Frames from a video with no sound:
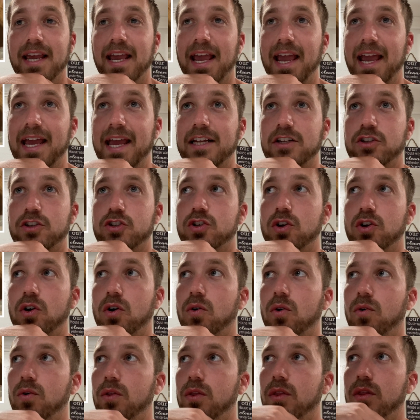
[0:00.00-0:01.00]
And
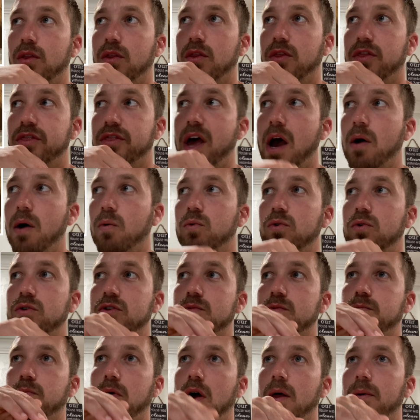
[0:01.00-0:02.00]
so that was
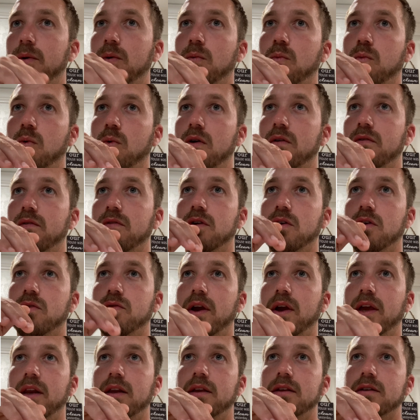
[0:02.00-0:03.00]
probably one of the
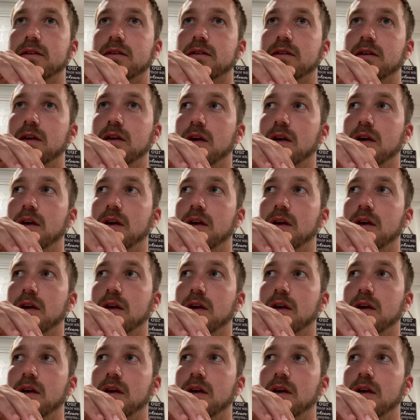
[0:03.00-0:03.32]
greatest